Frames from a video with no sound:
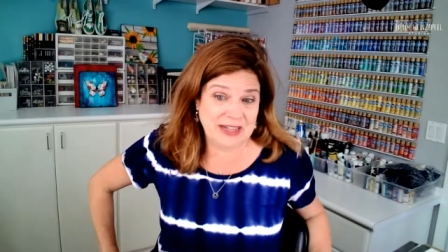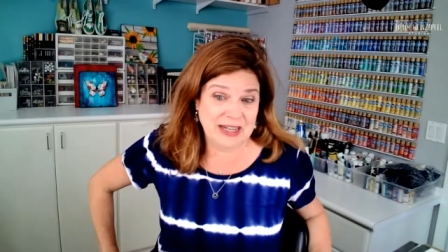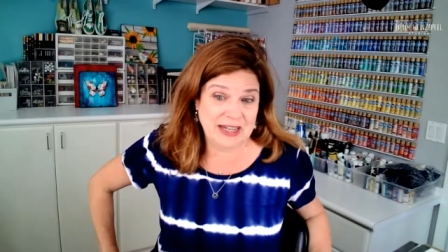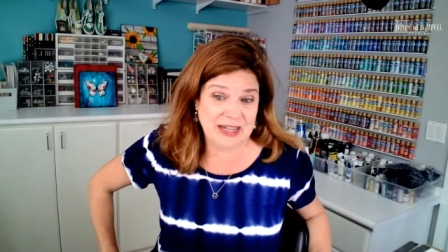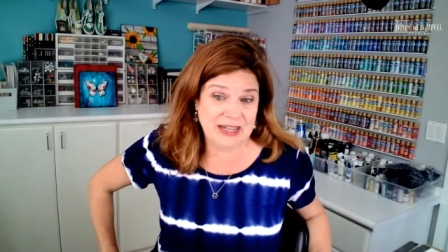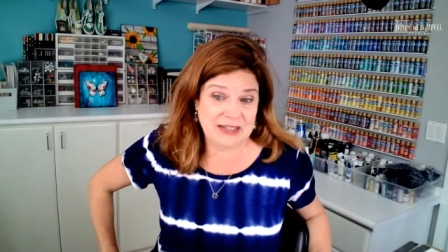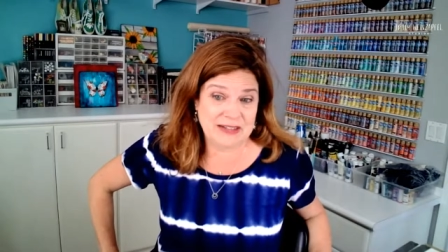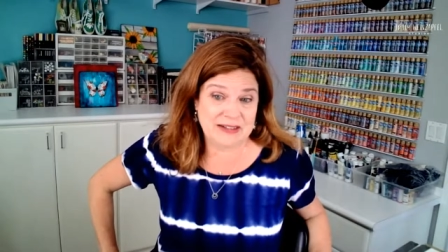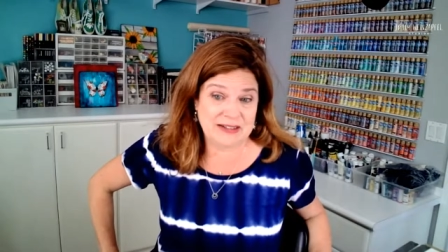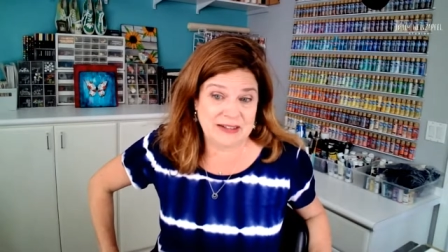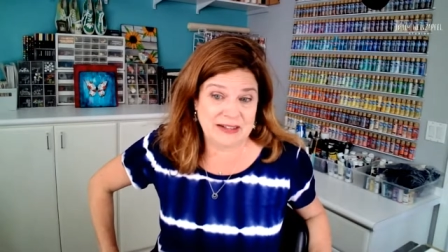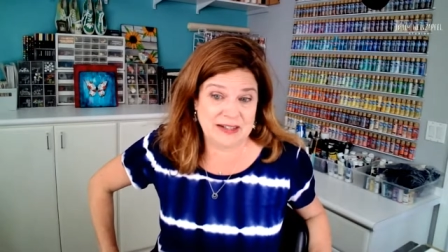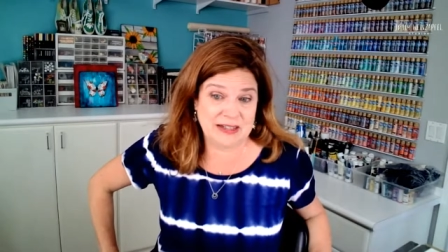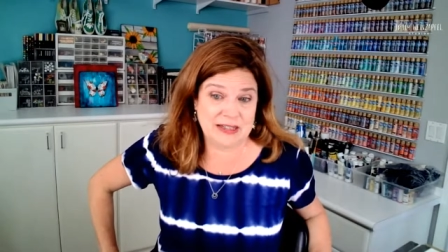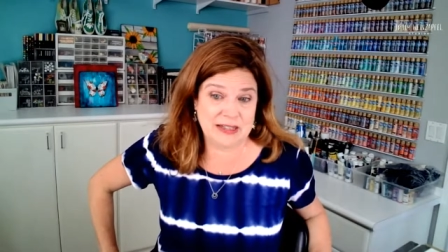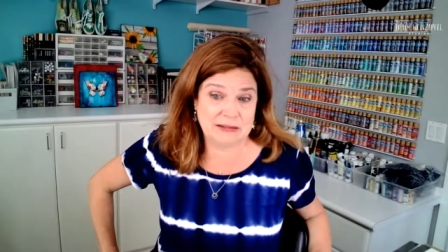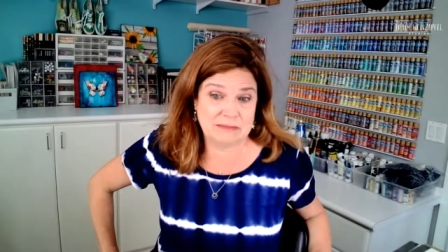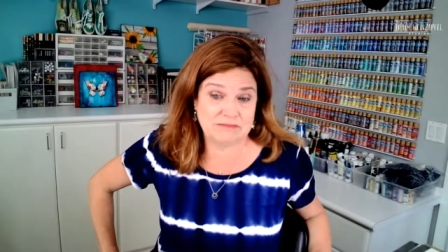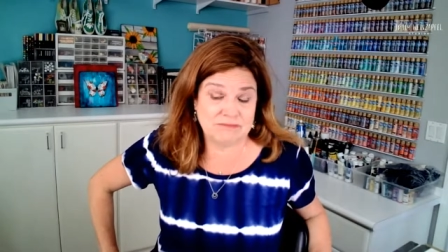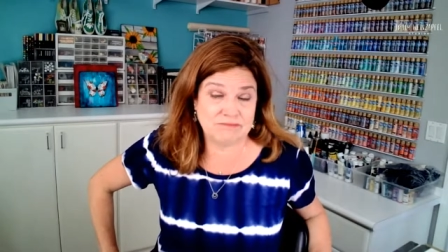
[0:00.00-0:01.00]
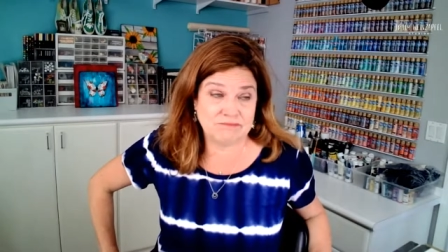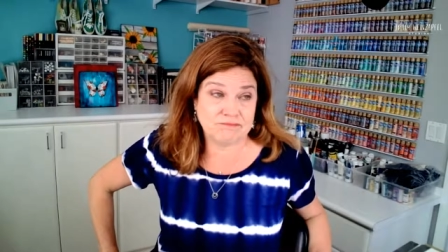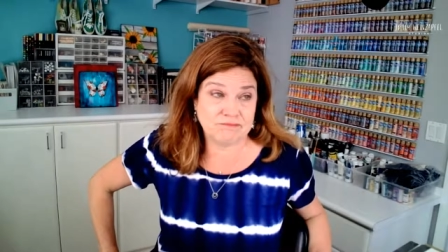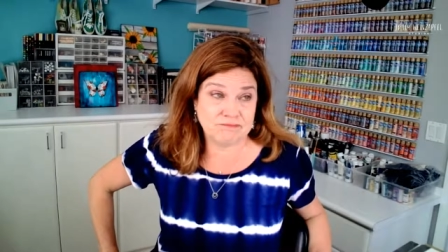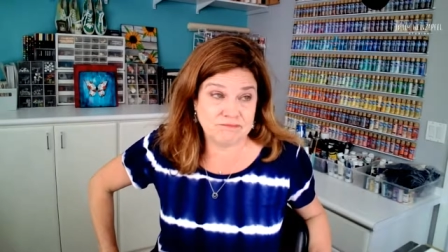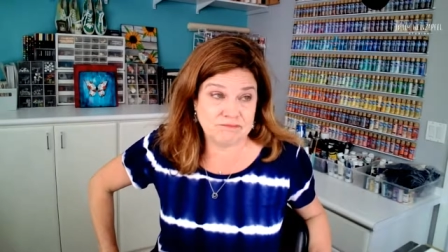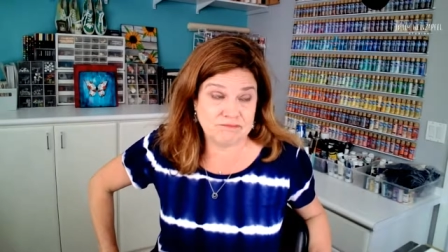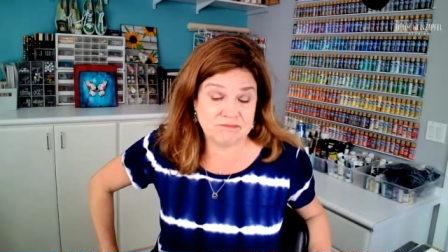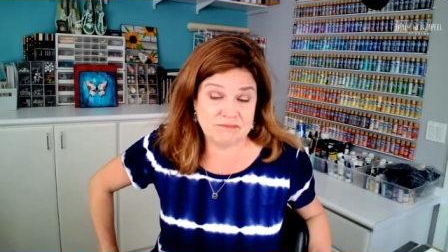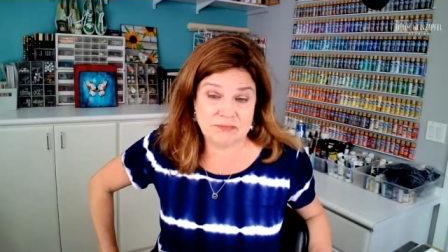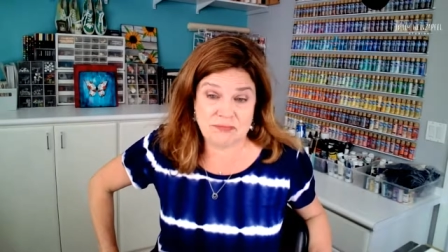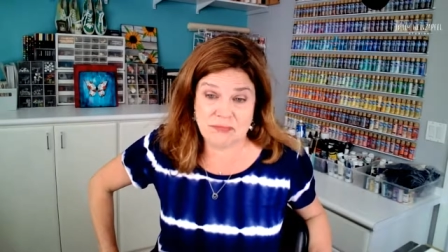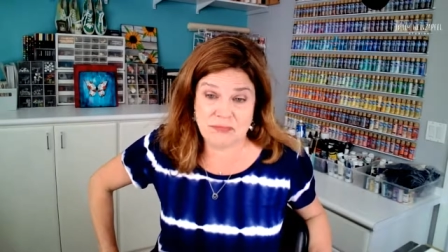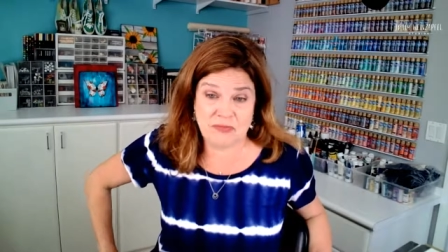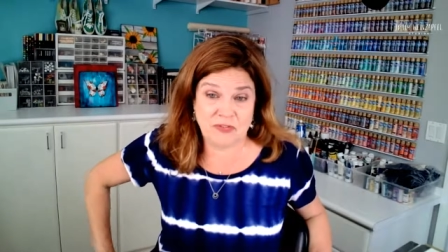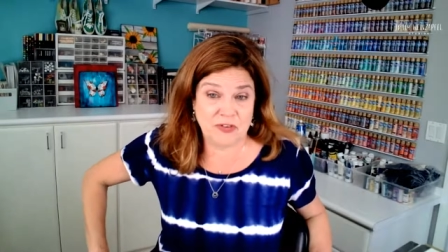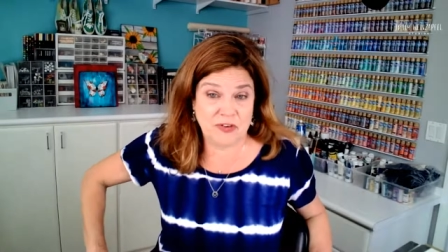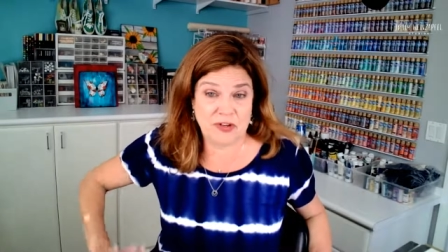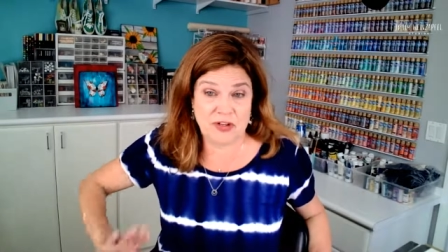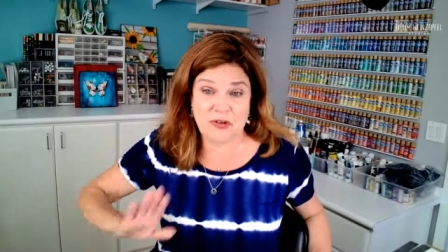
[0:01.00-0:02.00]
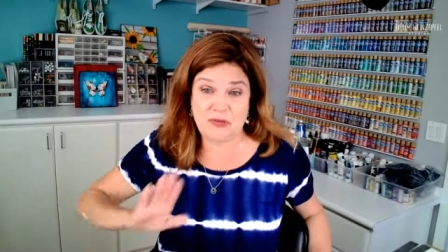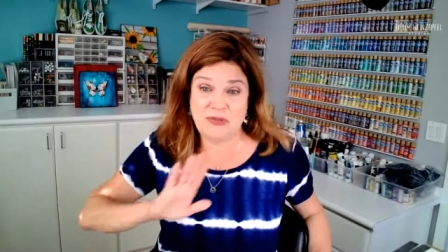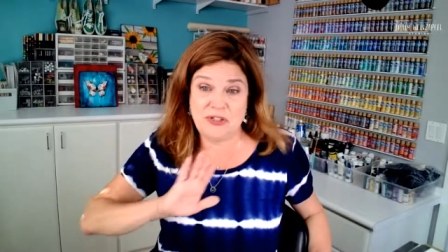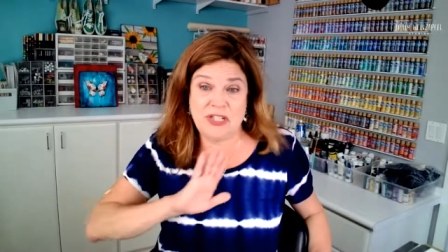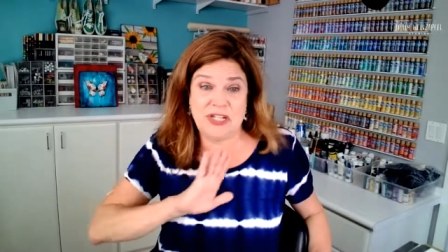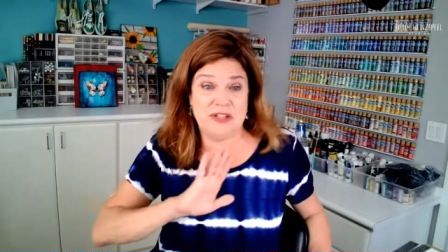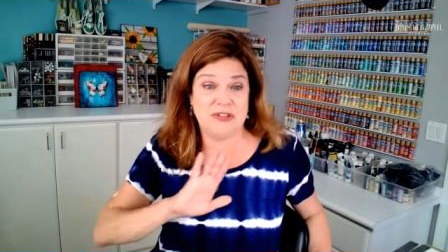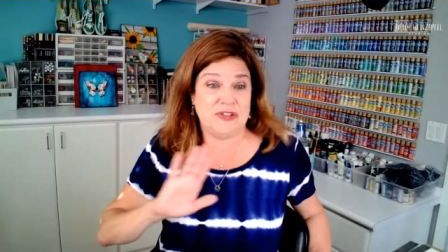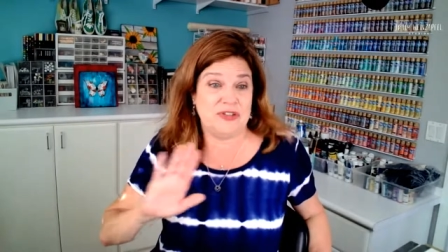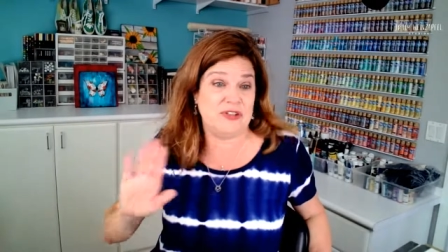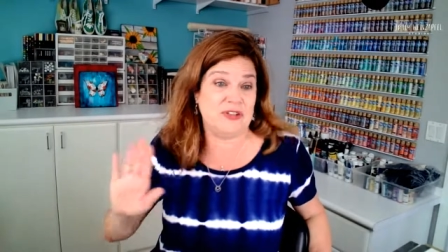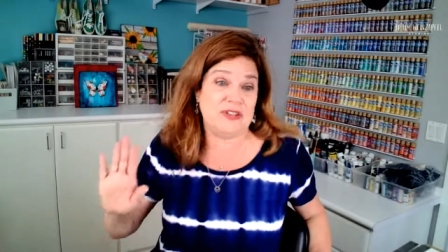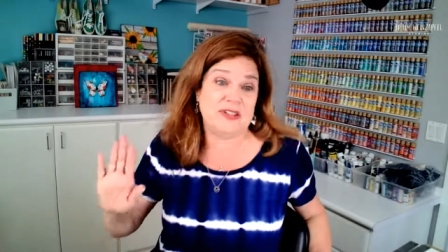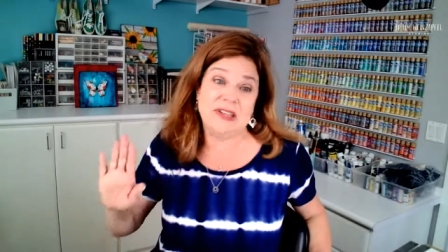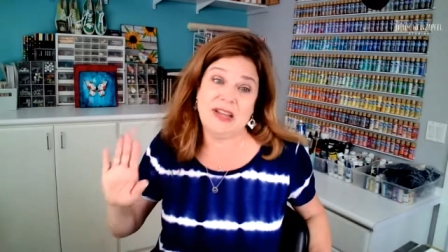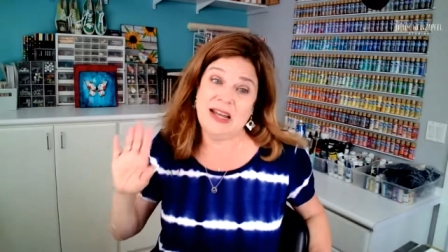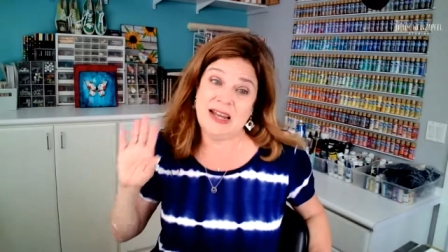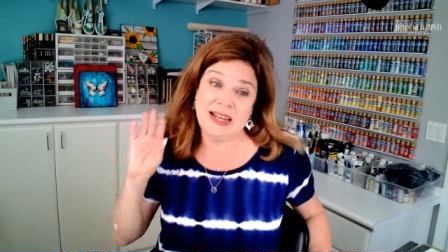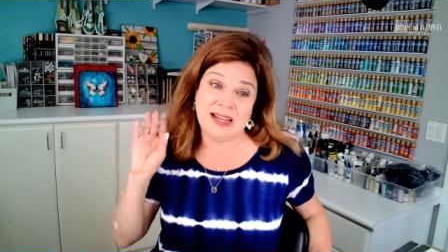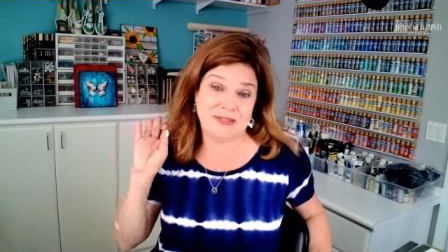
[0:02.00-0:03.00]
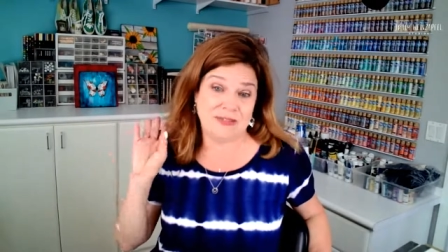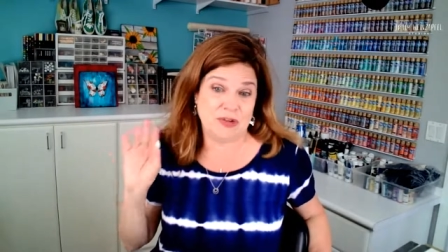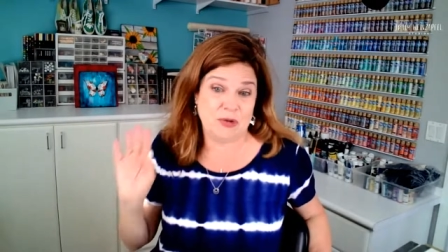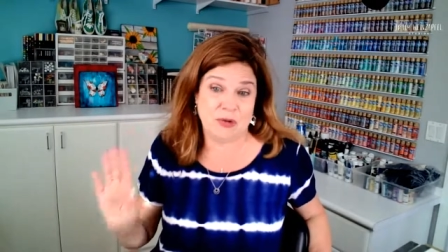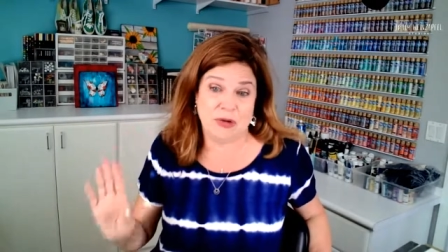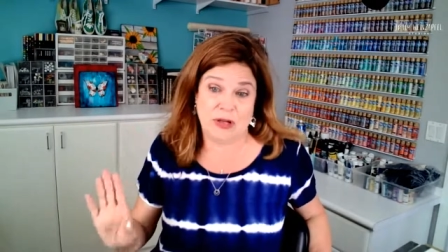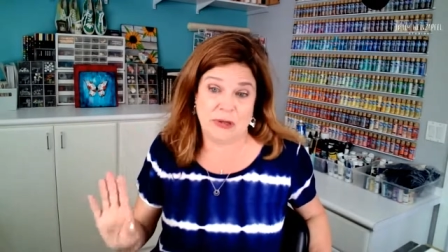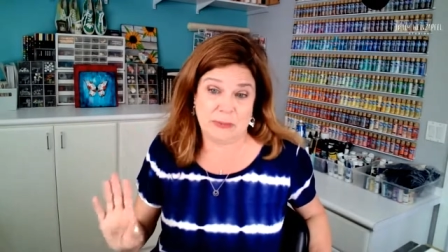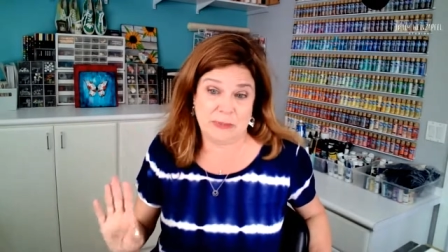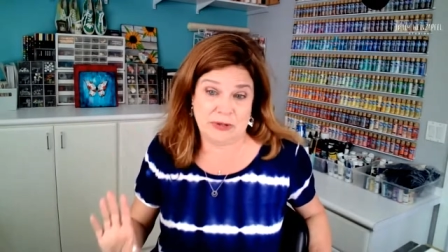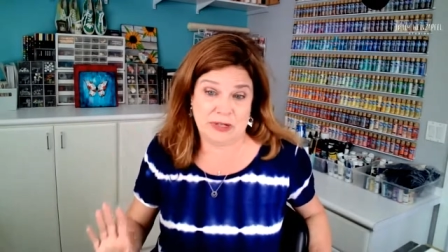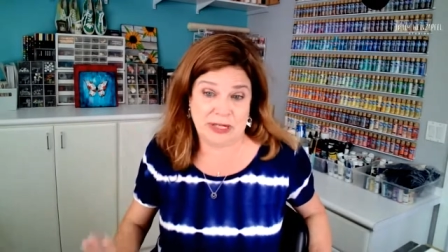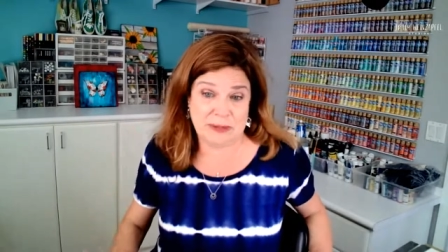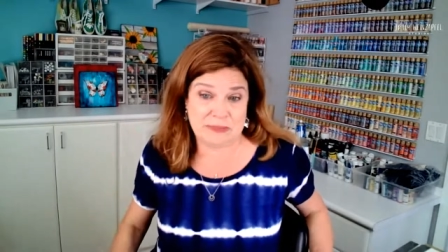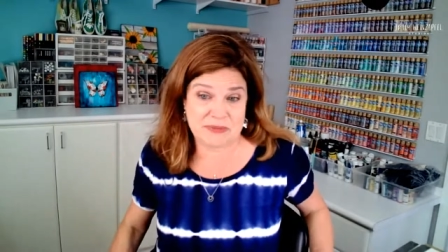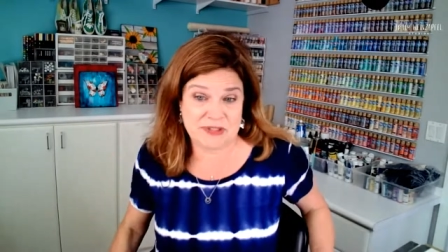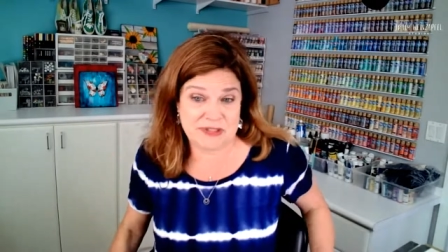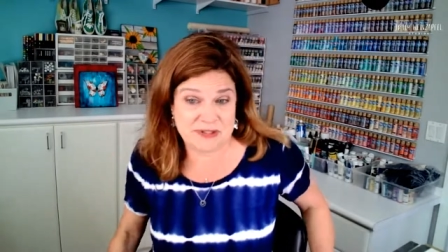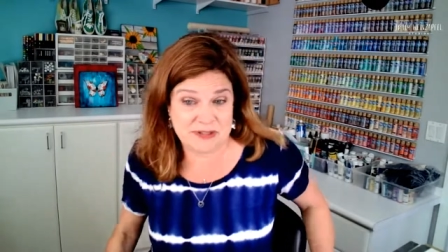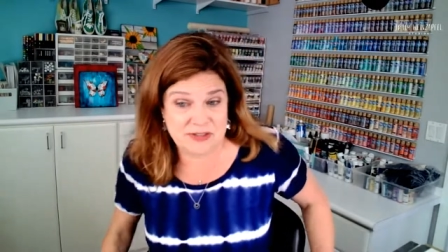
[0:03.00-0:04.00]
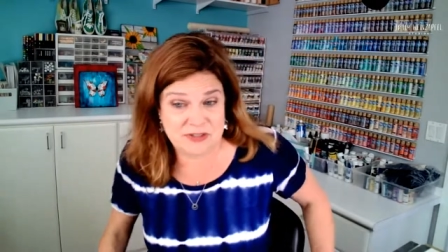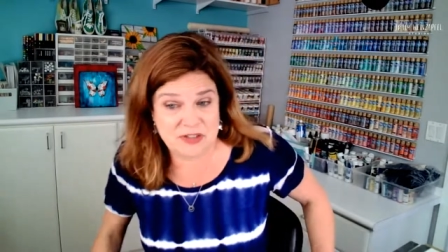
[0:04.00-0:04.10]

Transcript: And for you teachers, I give you all props.